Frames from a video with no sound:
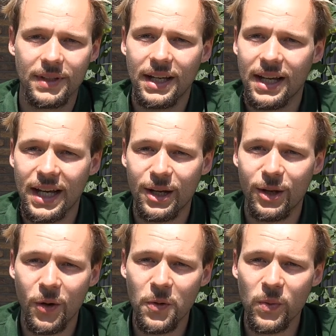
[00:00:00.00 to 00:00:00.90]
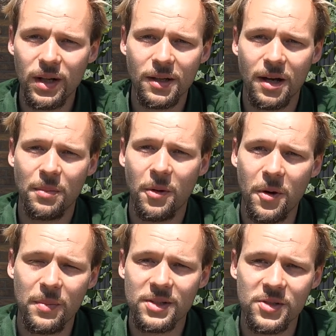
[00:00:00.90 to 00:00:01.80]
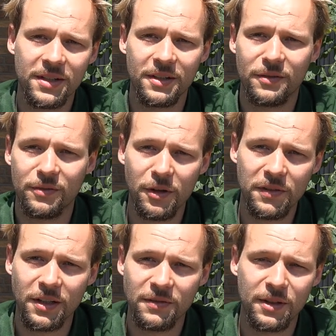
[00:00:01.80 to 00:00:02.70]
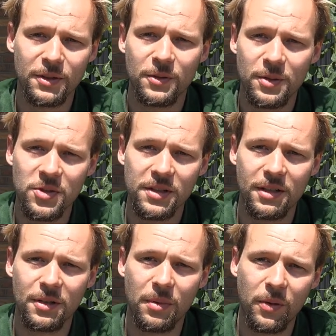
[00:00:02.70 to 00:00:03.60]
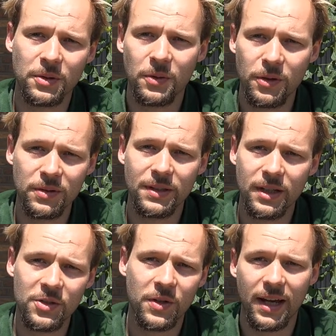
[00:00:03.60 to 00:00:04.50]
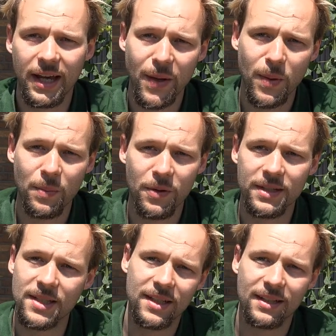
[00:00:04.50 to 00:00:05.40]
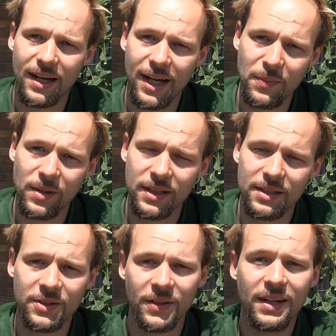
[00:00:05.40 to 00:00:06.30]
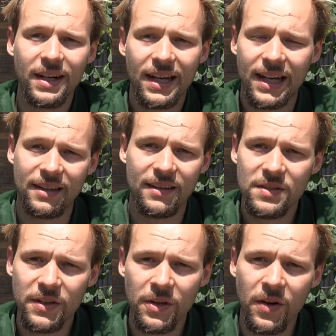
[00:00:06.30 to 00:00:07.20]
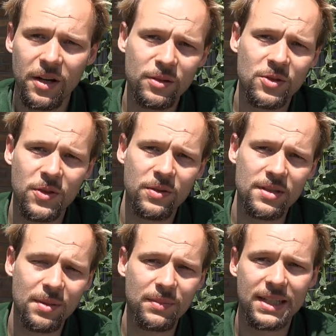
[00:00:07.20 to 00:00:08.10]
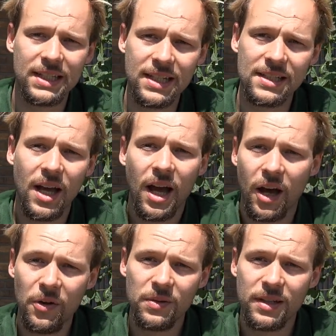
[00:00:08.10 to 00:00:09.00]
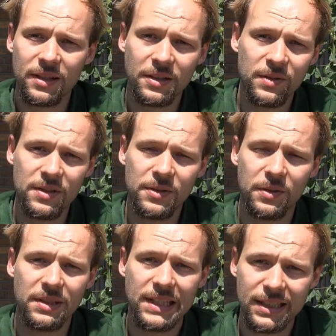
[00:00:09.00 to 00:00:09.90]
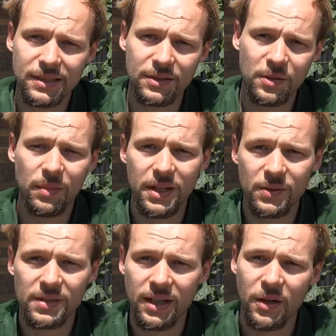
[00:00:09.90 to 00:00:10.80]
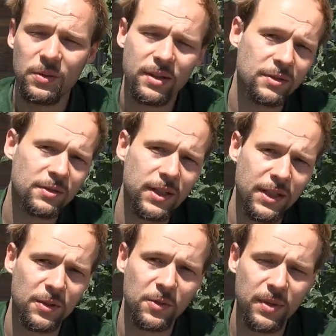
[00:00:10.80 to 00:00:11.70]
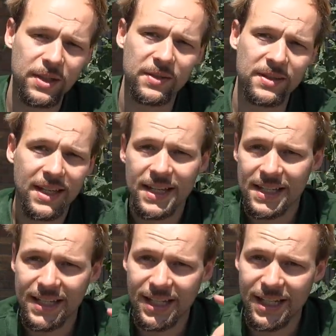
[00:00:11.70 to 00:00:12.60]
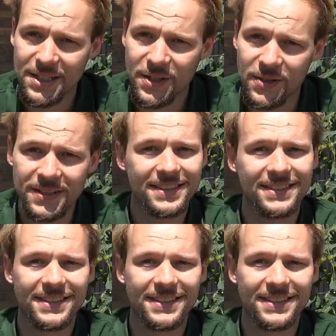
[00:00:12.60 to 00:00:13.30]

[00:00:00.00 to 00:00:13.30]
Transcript: Hello and welcome on my channel Wolf-Aqua, your channel about horticulture, aquaponics and aquaculture. In this video I'm going to show you some techniques how you can increase your yield in tomatoes and how you can train your tomatoes. And let's go!